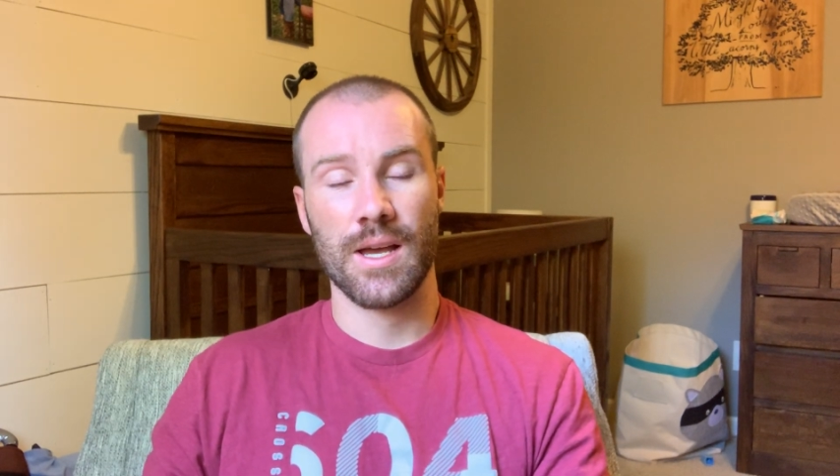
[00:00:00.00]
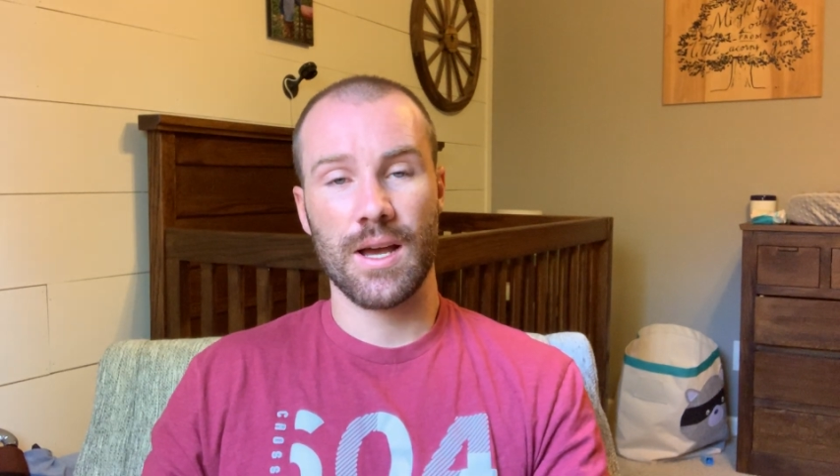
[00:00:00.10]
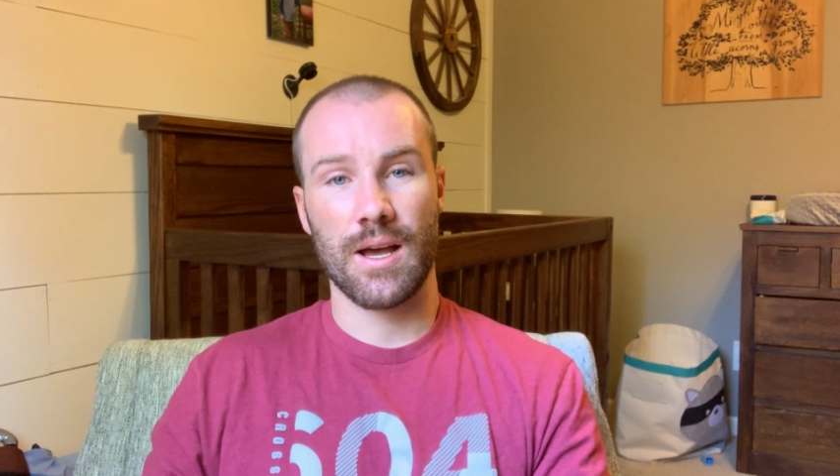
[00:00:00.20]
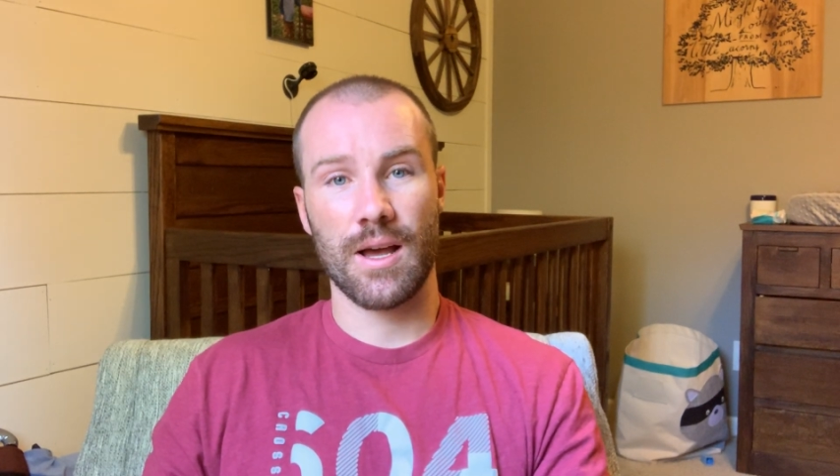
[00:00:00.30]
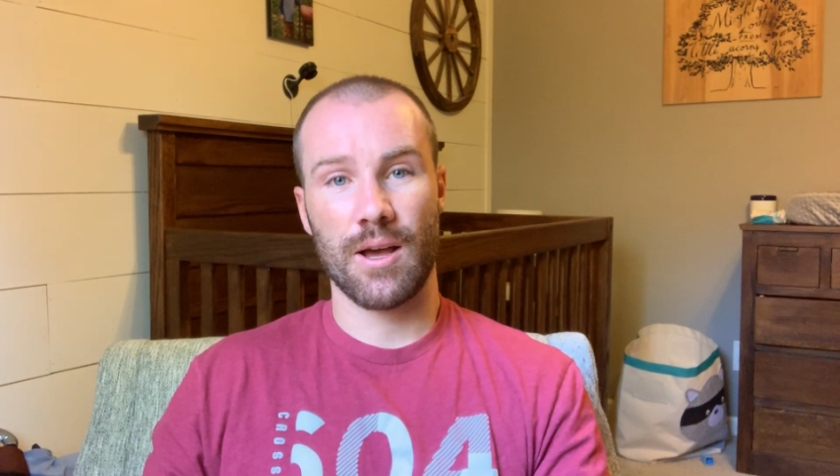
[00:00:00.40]

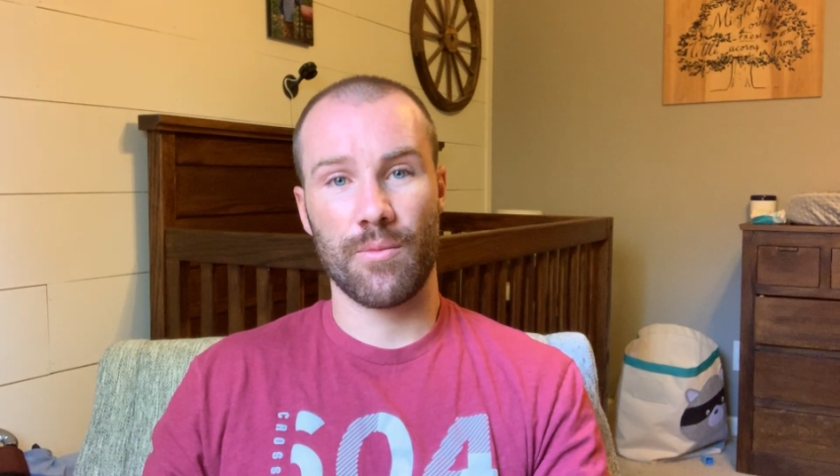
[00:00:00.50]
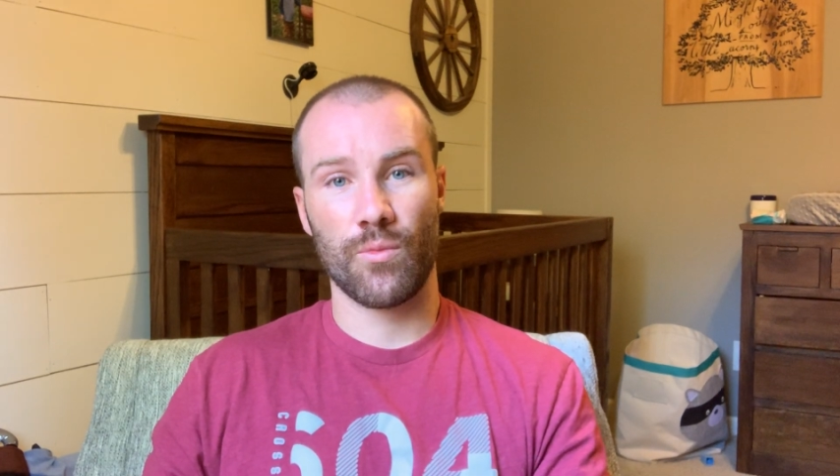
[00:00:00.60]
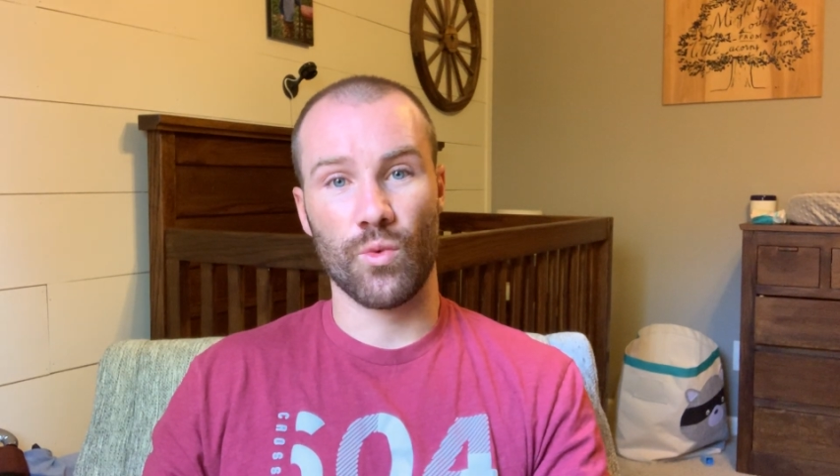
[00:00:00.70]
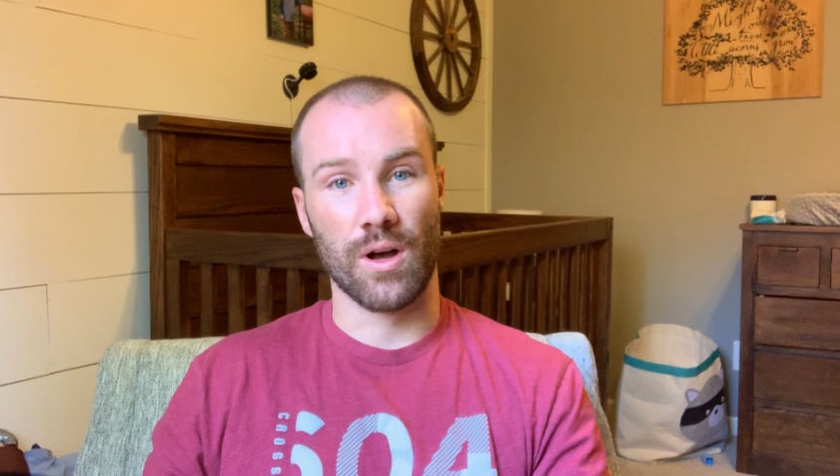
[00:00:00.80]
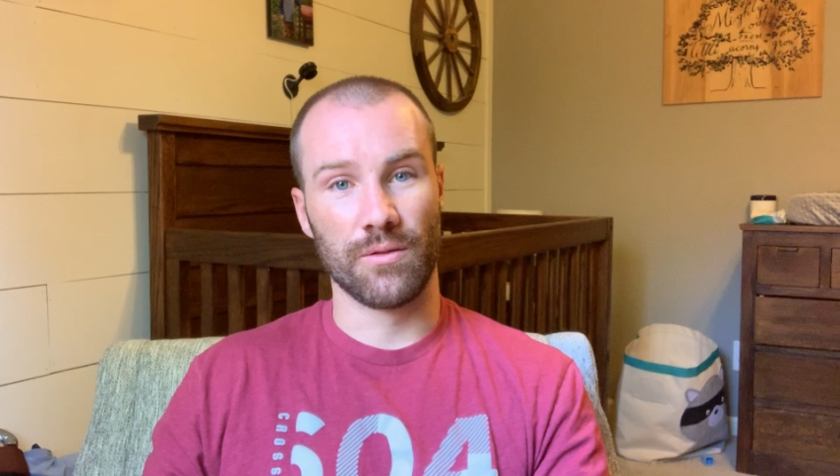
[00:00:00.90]

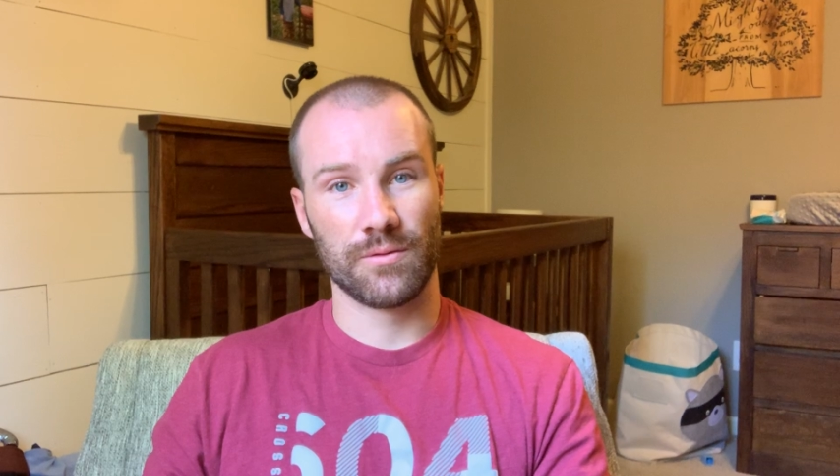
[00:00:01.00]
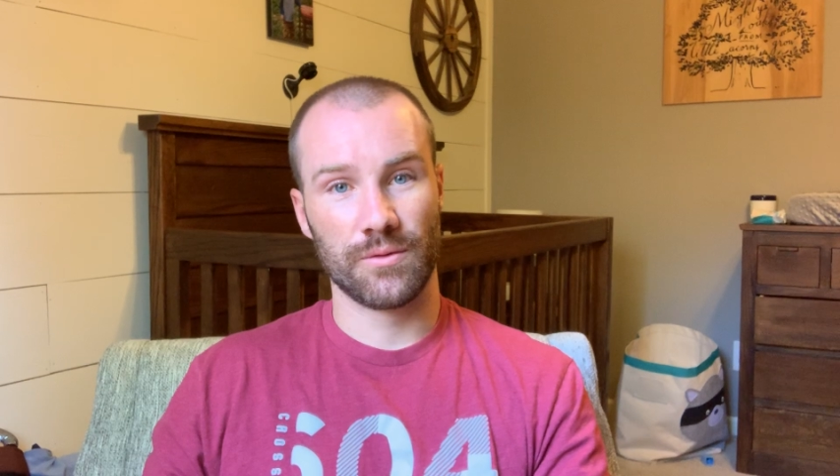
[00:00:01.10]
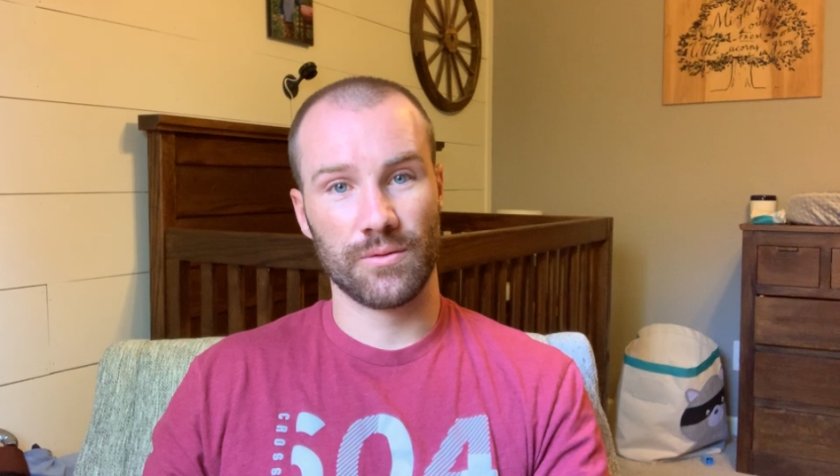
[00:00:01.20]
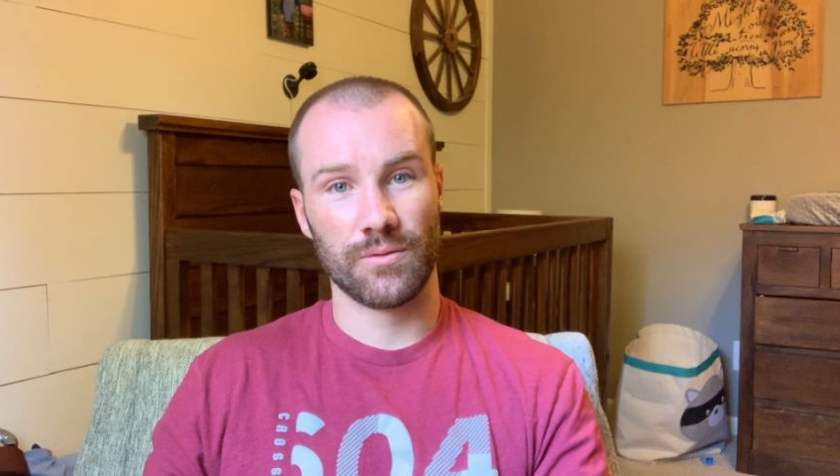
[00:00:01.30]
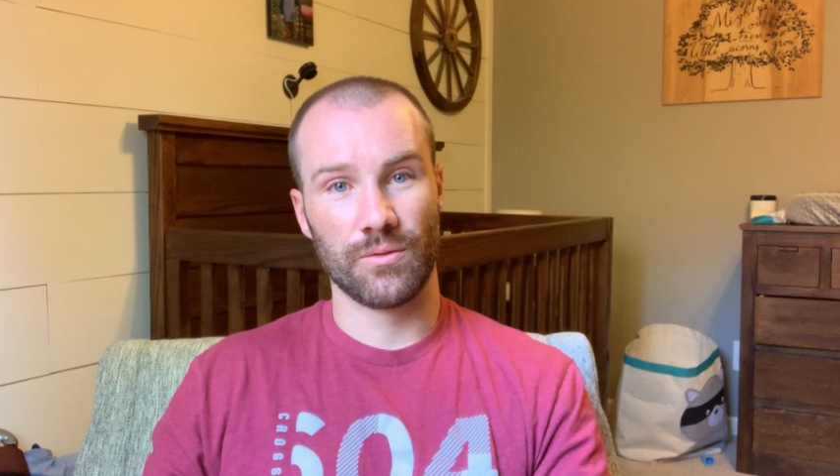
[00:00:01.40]
Well,
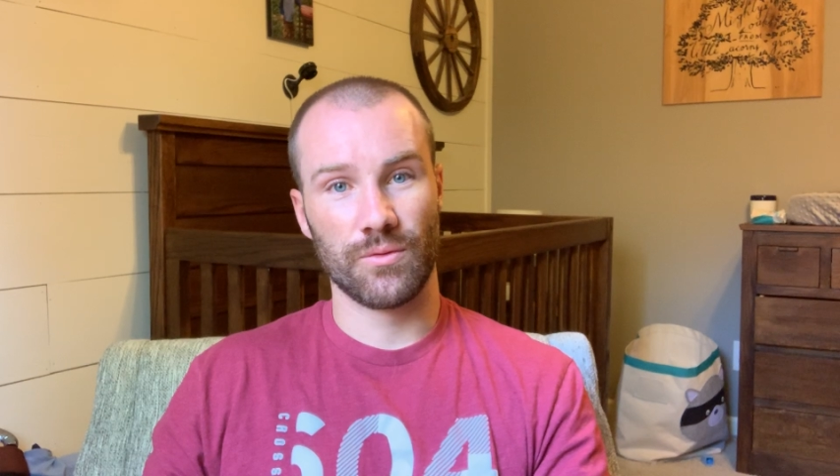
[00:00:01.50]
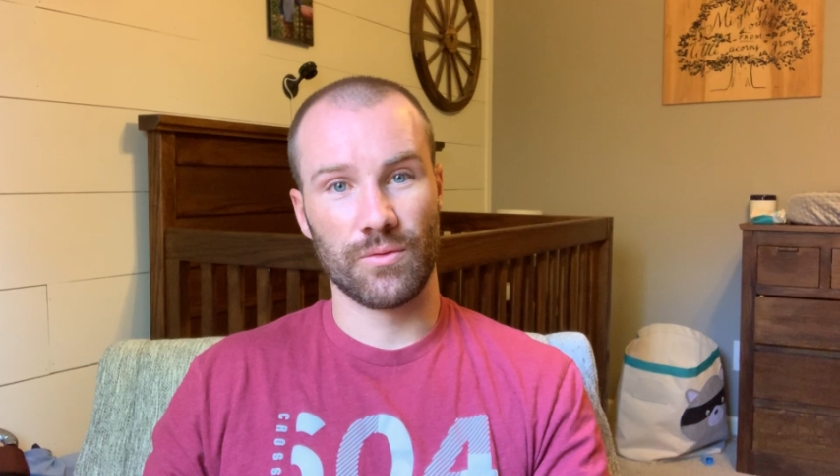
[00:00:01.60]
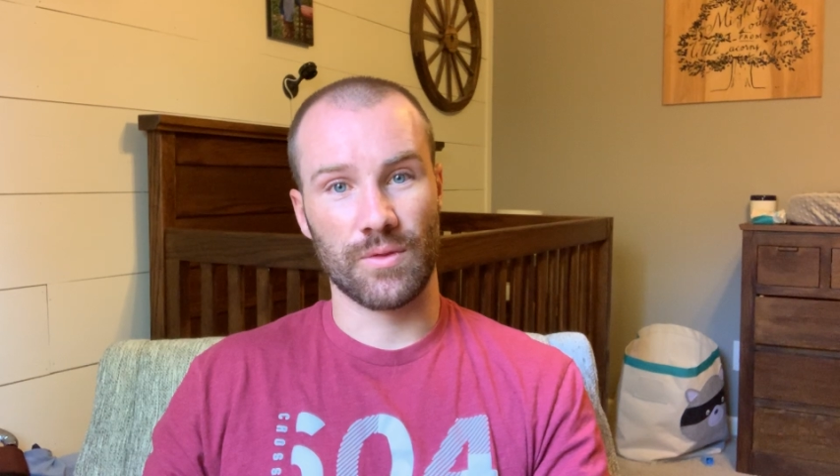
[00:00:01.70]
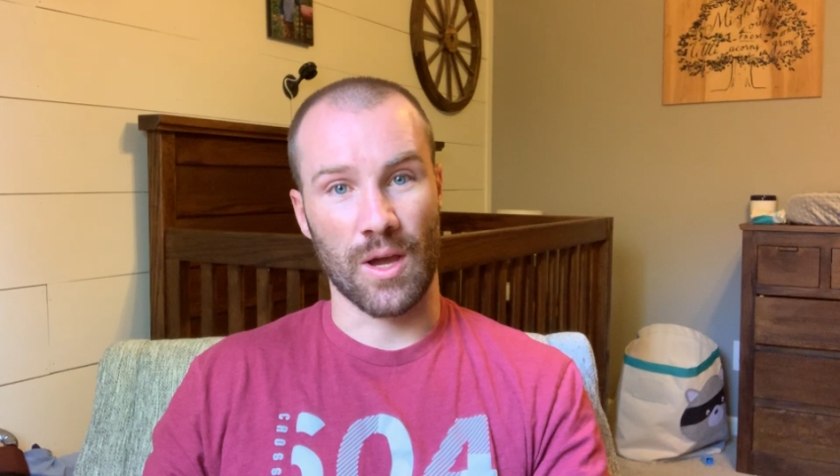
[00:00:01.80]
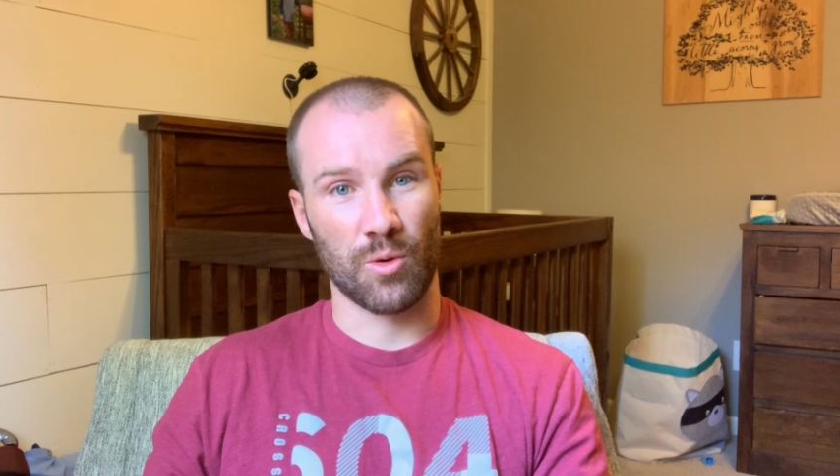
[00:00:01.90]
that